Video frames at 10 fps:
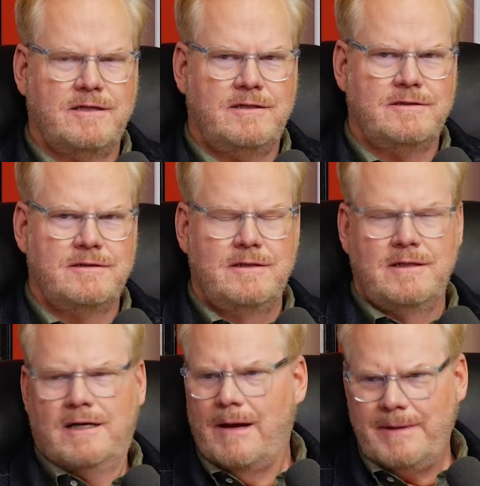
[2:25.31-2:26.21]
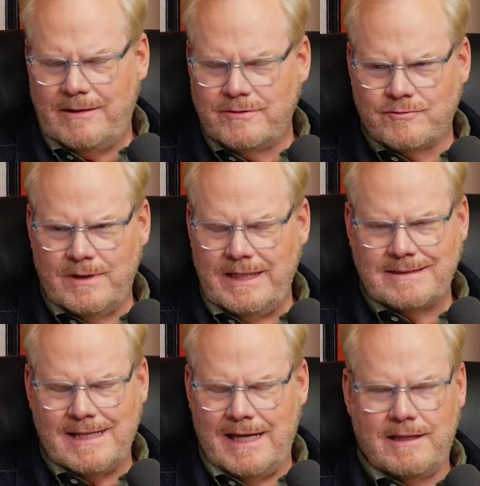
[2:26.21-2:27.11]
And I mean, I was raised
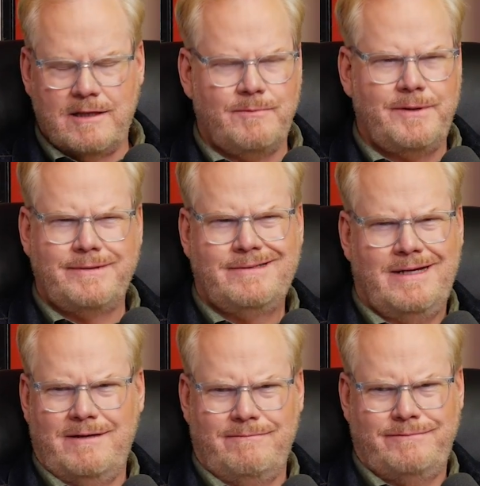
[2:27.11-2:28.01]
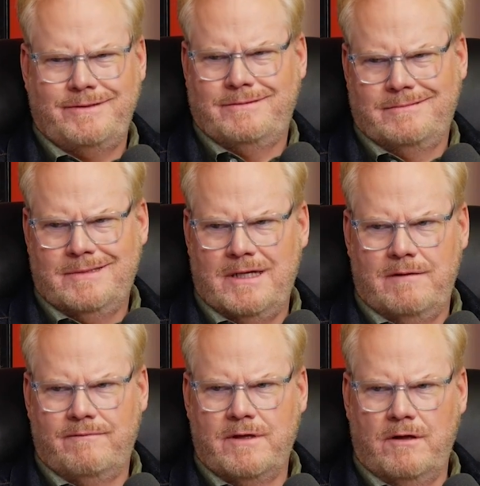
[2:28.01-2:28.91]
Catholic, but kind of just kind
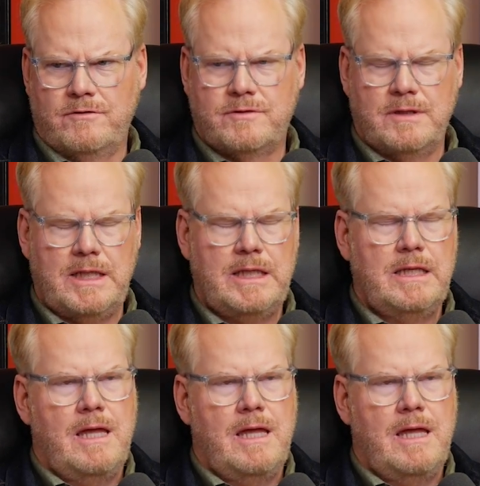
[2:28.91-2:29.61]
of culturally.